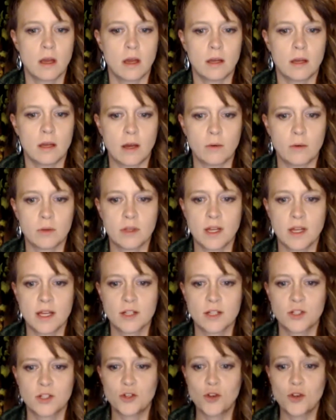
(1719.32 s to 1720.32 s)
And I would like
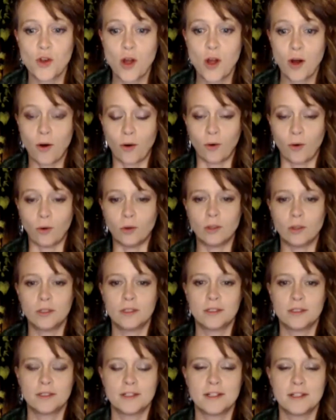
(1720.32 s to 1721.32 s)
to know,
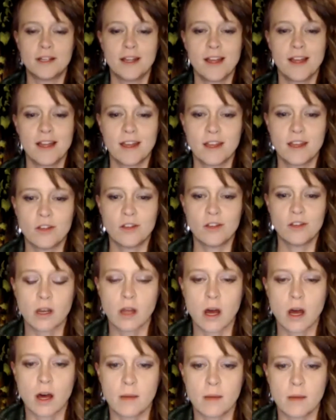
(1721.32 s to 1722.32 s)
you can
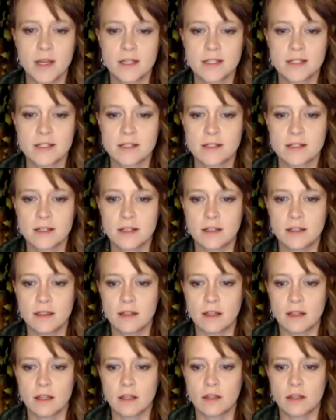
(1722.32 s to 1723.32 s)
comment in
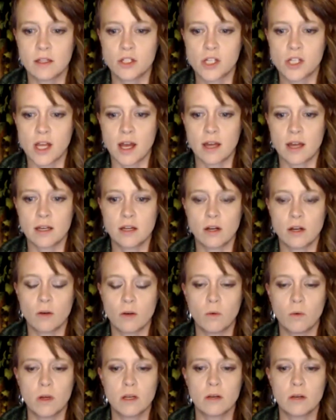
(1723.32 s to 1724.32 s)
the chat here,
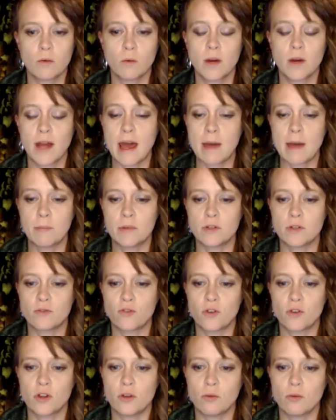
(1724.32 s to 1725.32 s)
what happened
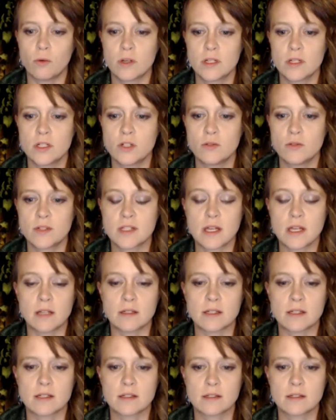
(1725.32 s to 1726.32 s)
for you? What did you
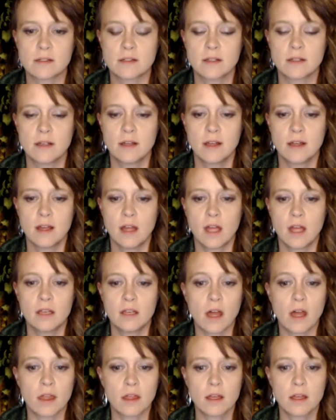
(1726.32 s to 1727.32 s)
sense? And
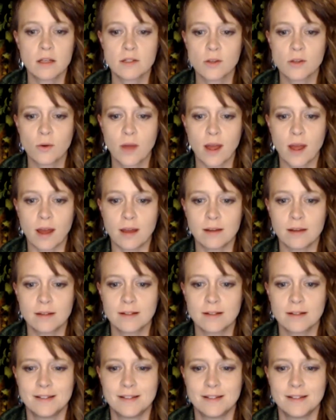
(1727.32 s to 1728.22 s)
nothing is okay.